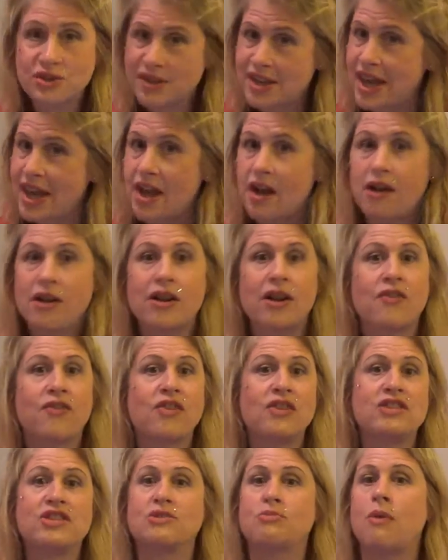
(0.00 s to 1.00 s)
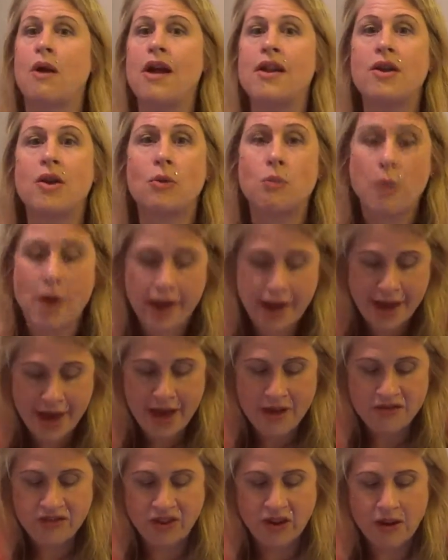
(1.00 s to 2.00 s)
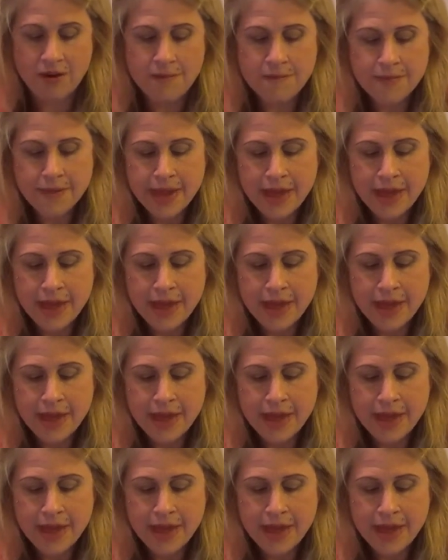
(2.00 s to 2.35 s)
2K or your first run or whatever.